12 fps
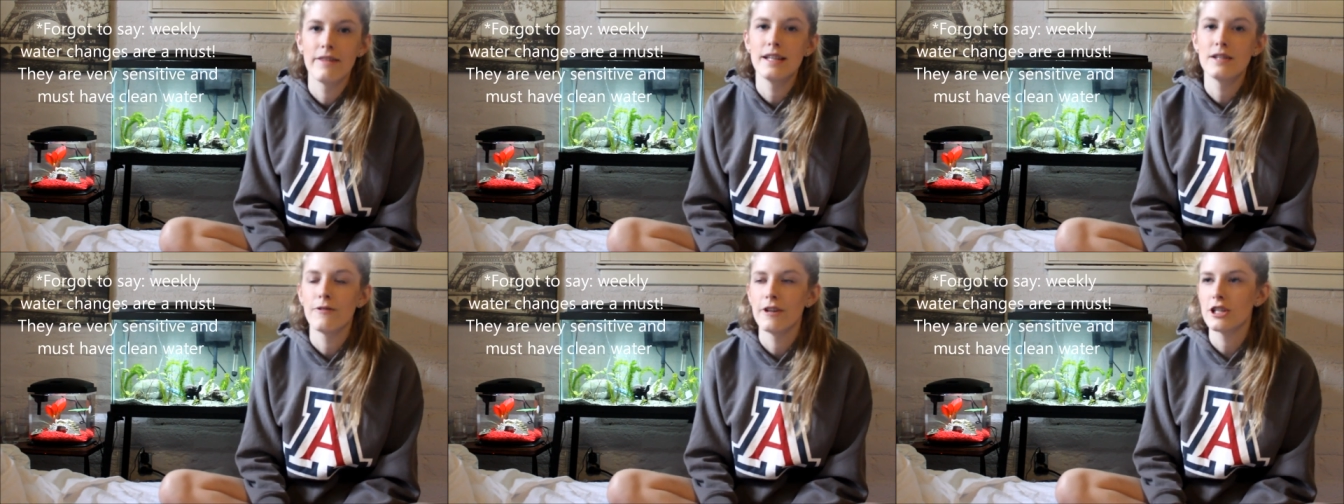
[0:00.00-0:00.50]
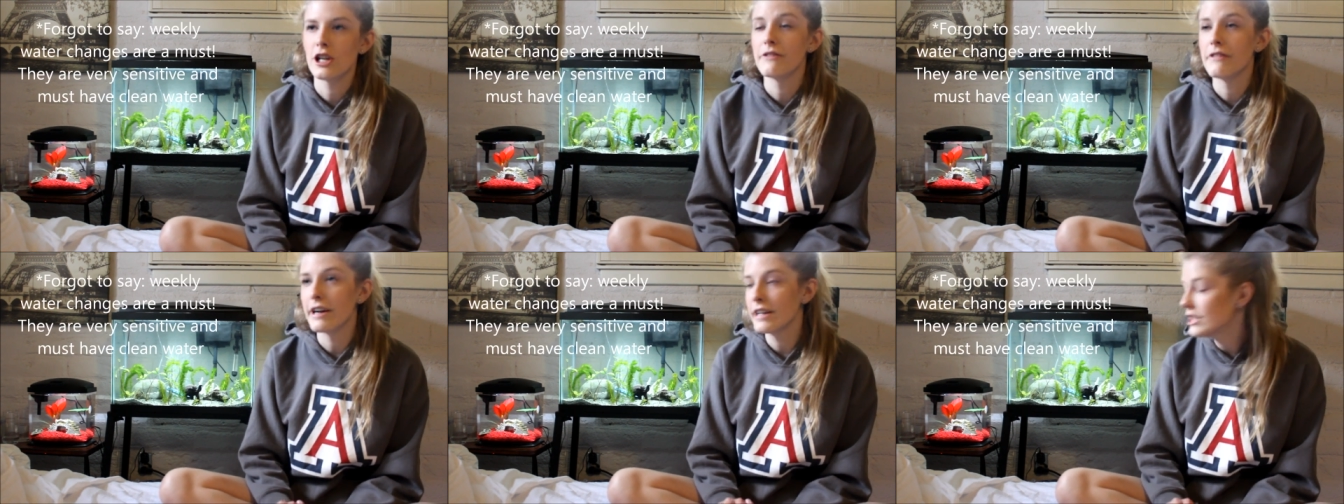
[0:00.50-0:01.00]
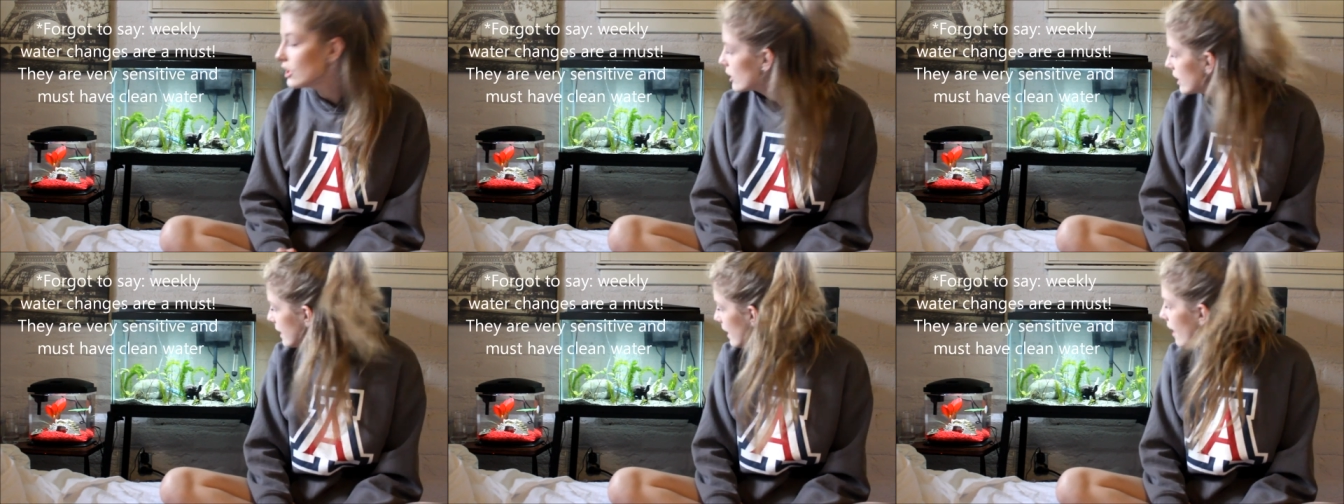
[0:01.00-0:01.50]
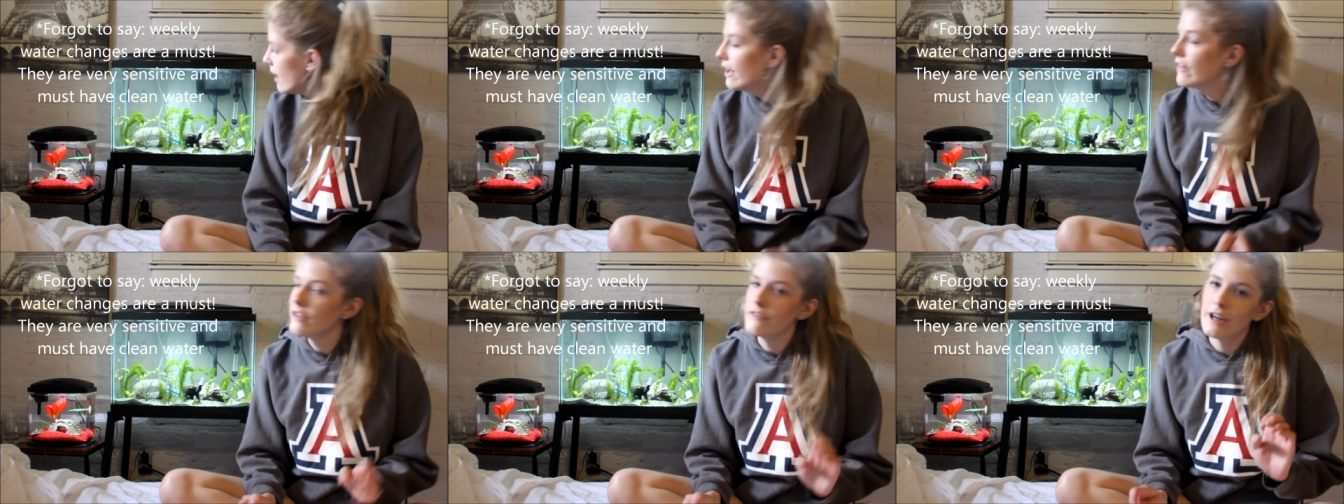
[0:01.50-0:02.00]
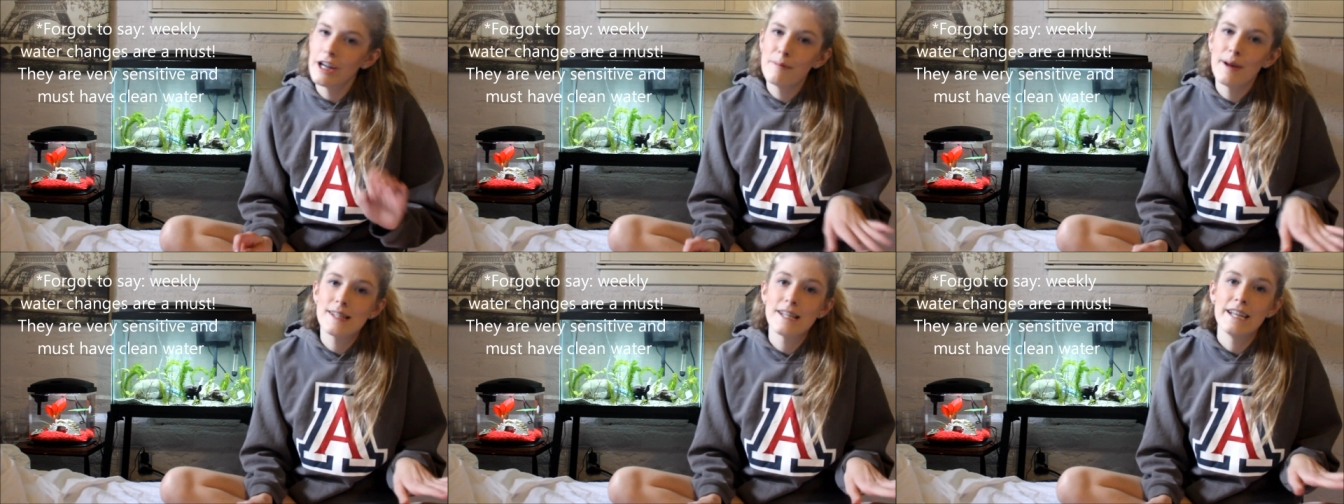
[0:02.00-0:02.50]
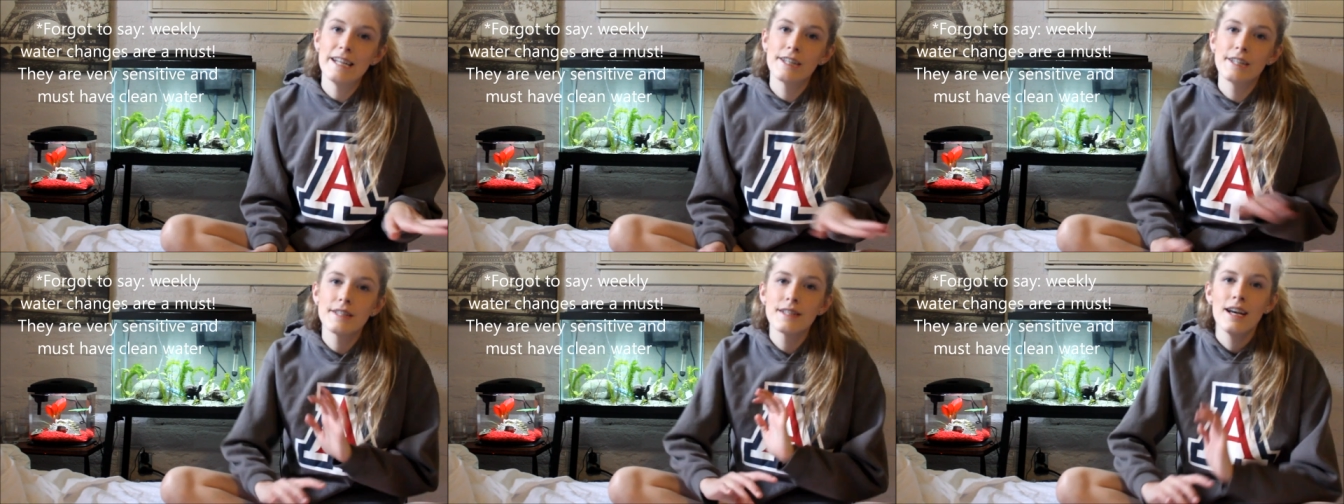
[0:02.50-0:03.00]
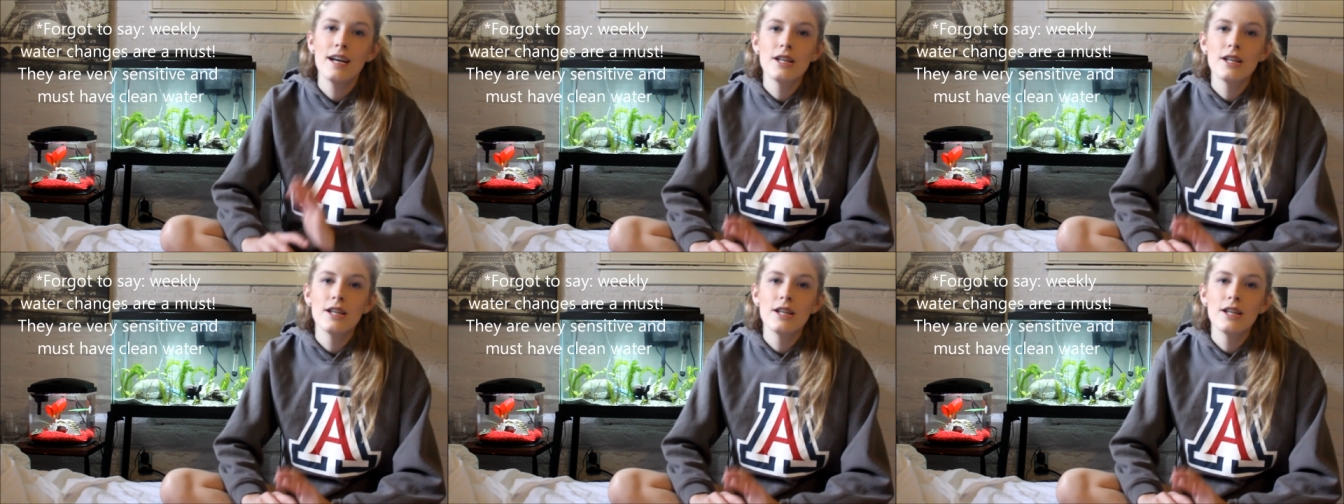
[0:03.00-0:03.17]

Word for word: These fish are very dirty, they're very messy eaters,